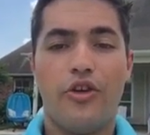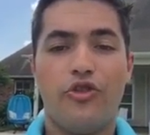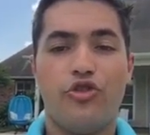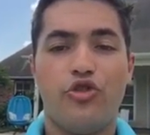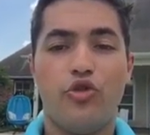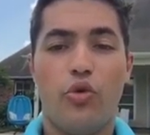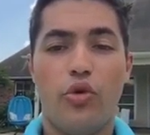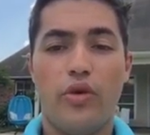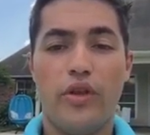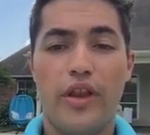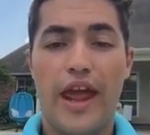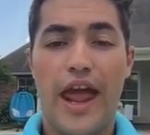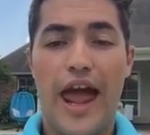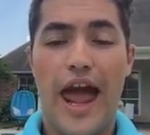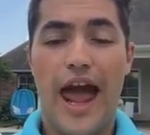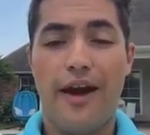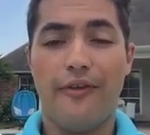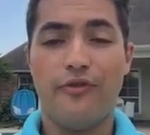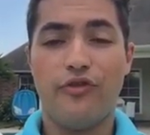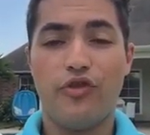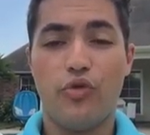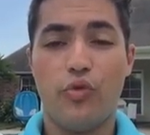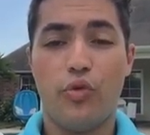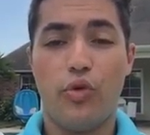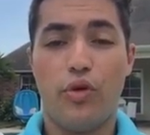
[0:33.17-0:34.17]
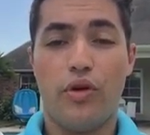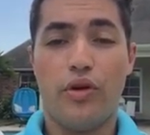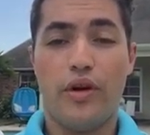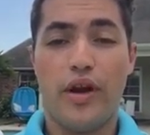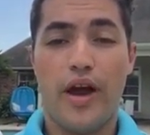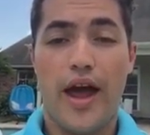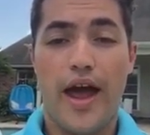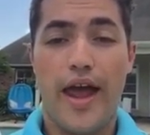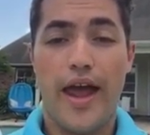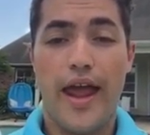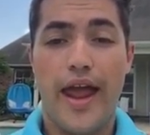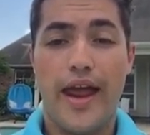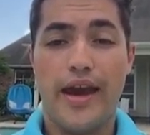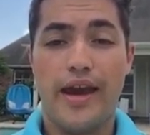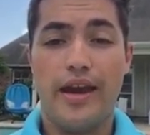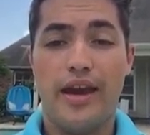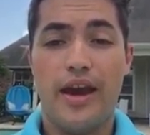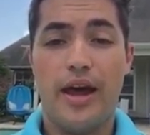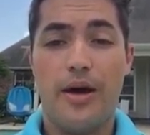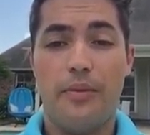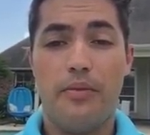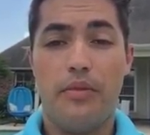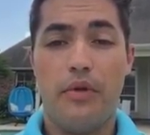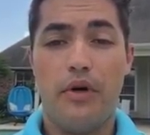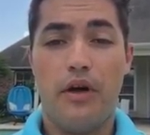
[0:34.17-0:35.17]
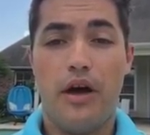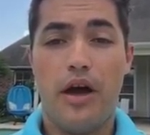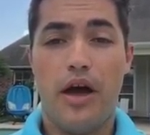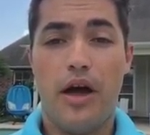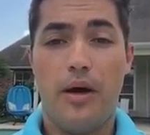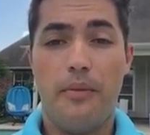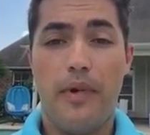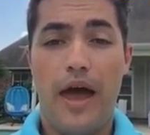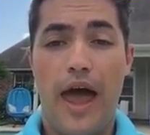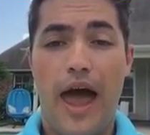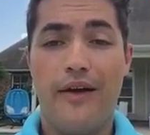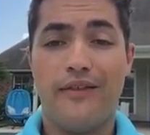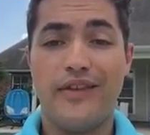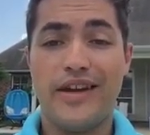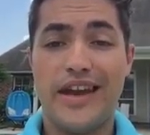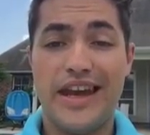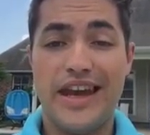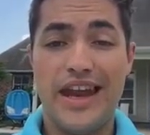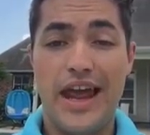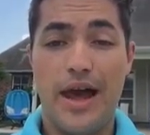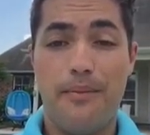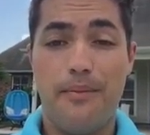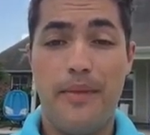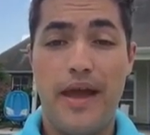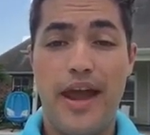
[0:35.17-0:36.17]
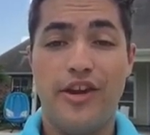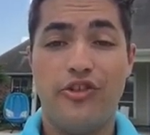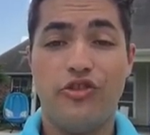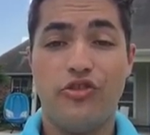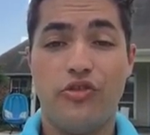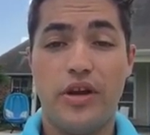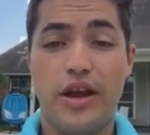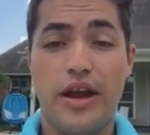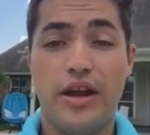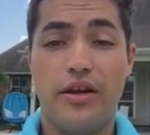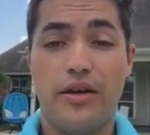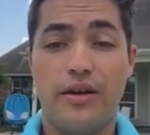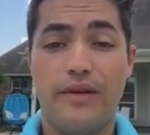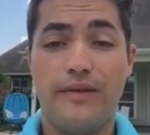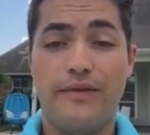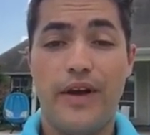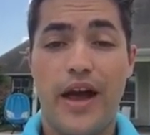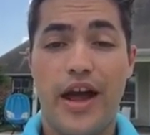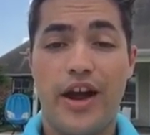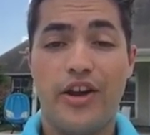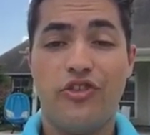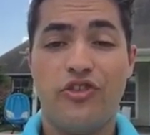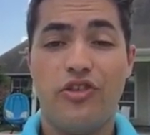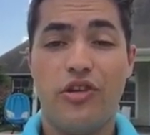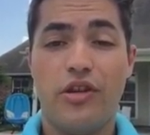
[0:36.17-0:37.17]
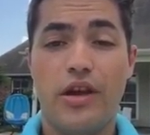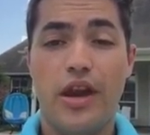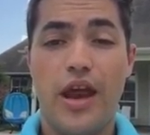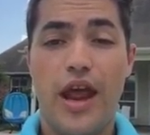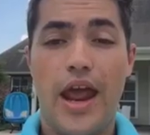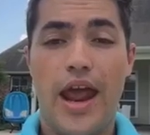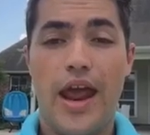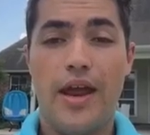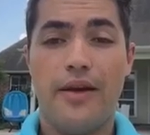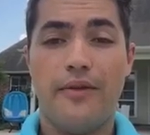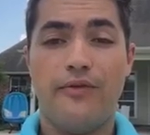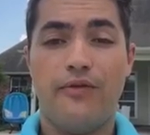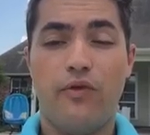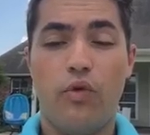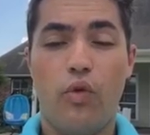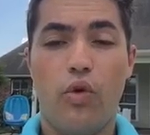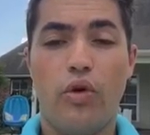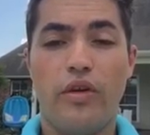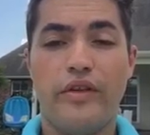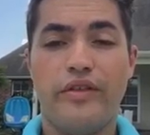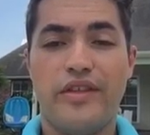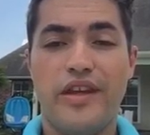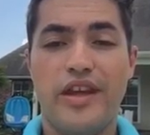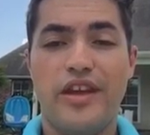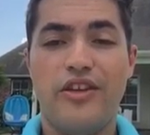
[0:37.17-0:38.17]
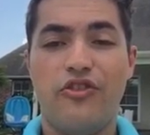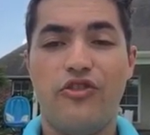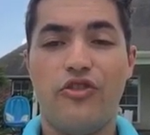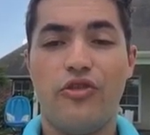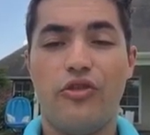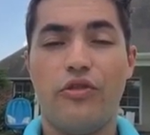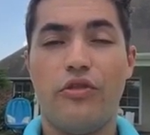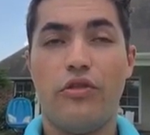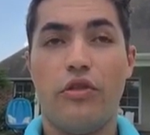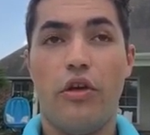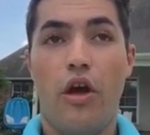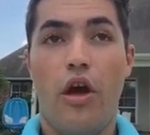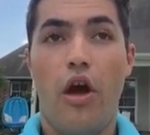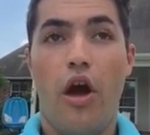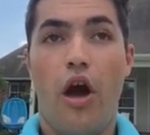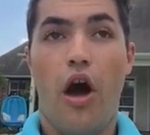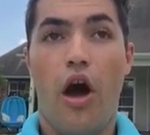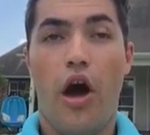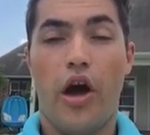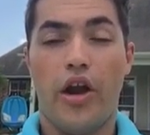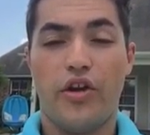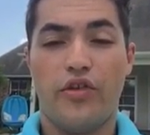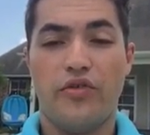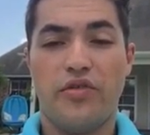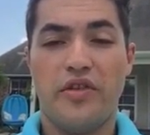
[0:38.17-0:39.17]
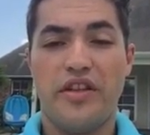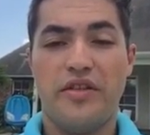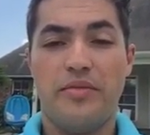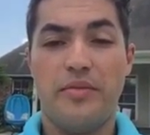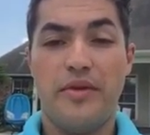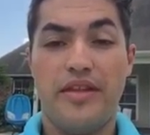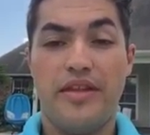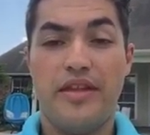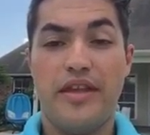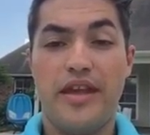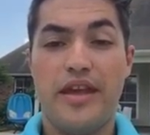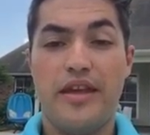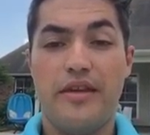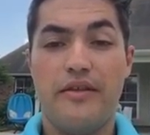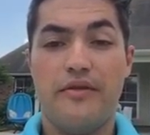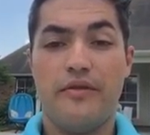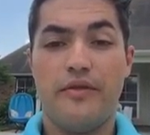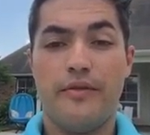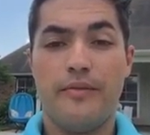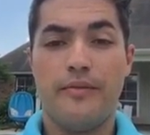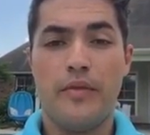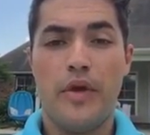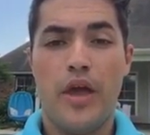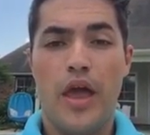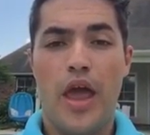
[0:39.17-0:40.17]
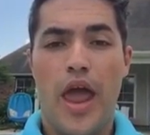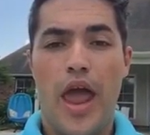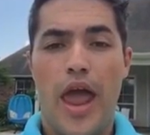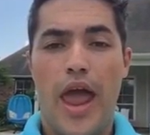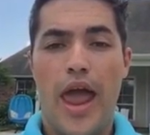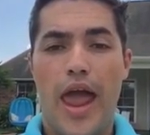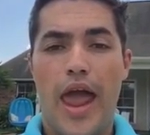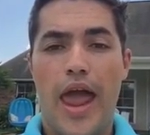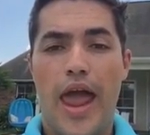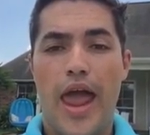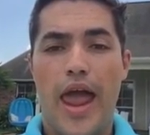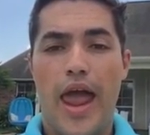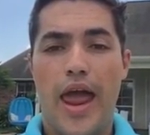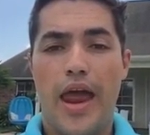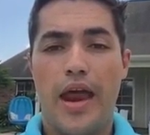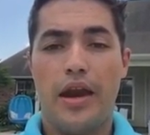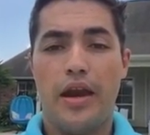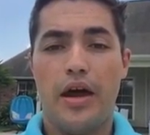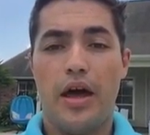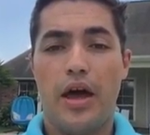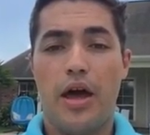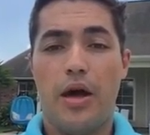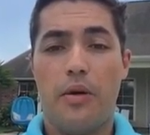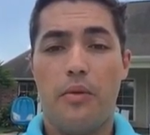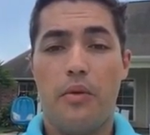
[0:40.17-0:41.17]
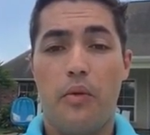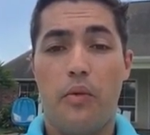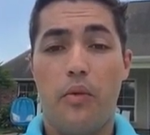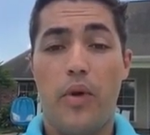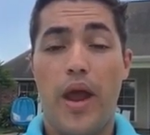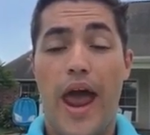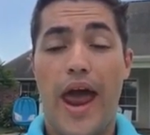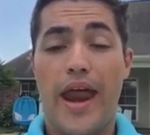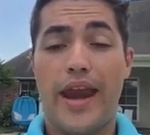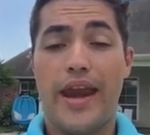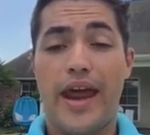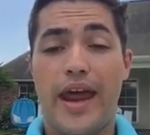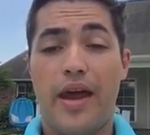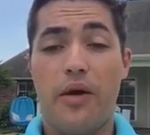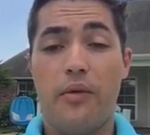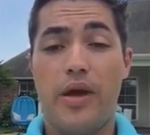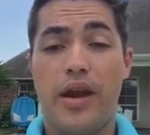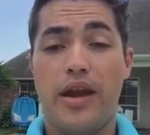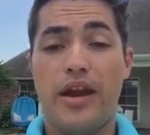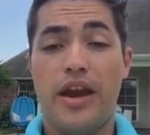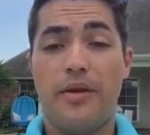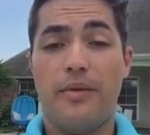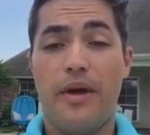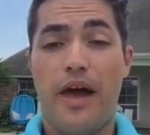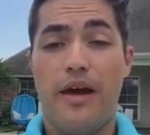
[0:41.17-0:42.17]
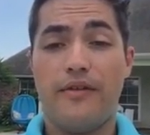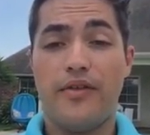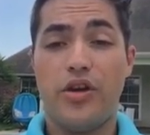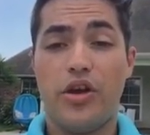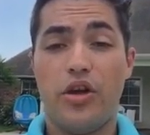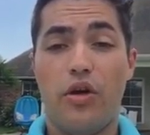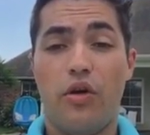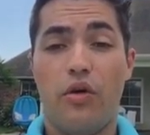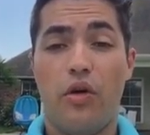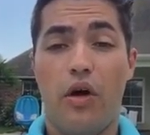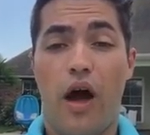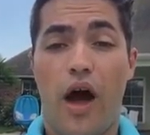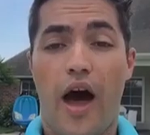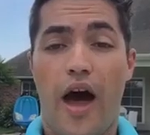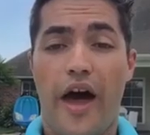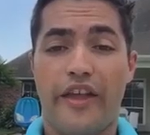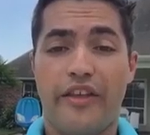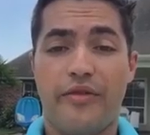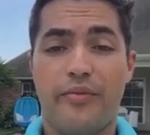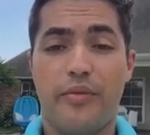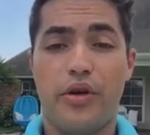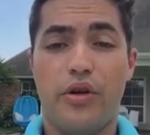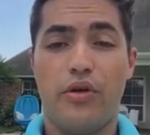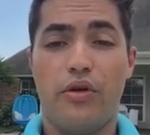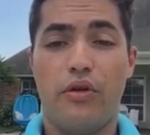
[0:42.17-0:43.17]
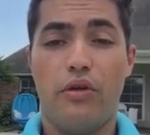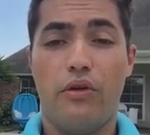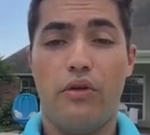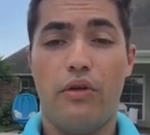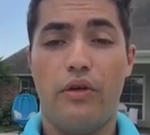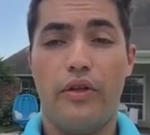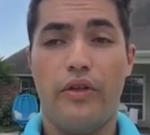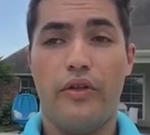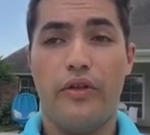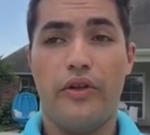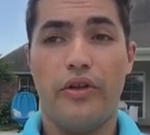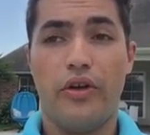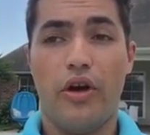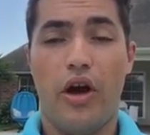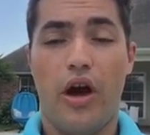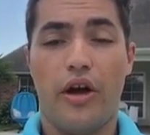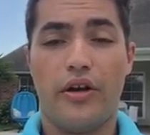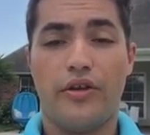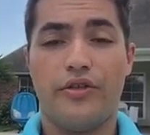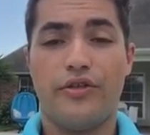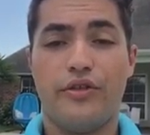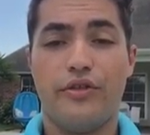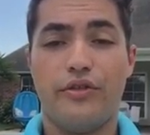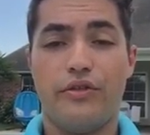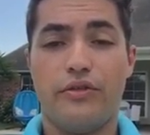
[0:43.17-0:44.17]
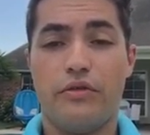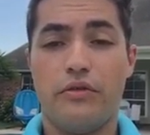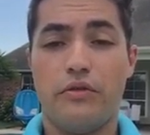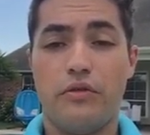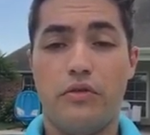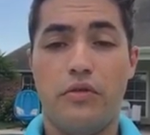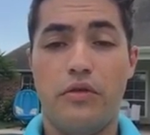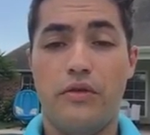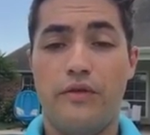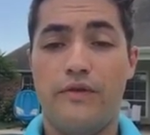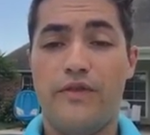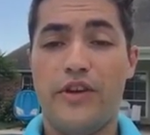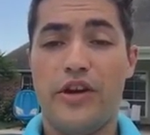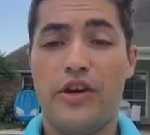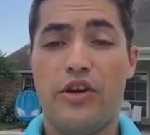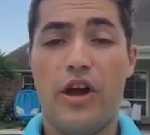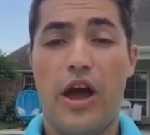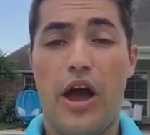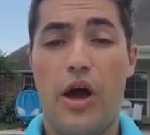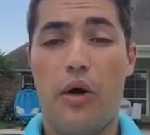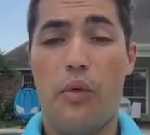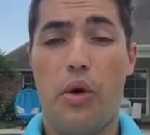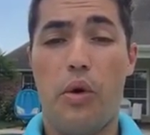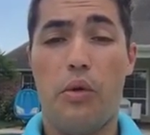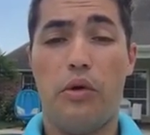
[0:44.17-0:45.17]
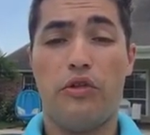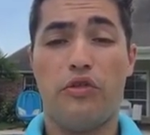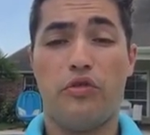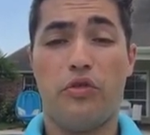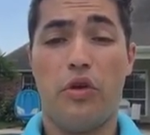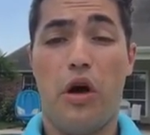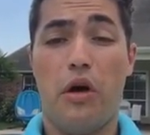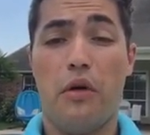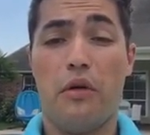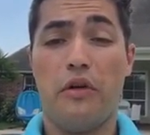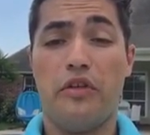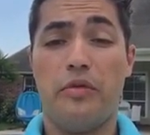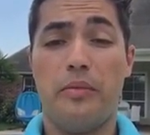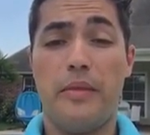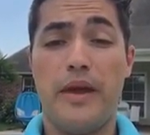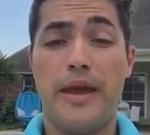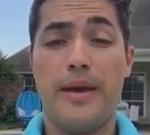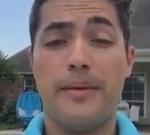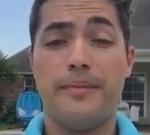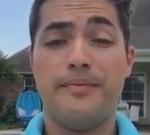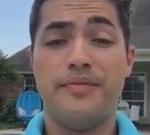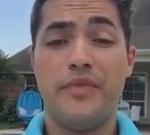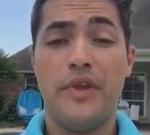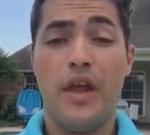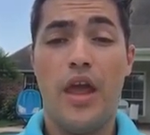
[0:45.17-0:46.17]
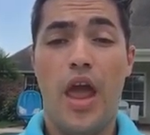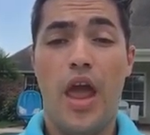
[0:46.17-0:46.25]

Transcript: shortly afterward I ended up having a major ear infection and 4 seizures on Christmas Eve. And we ended up having to go to the hospital, and the doctors couldn't figure out what was wrong with me.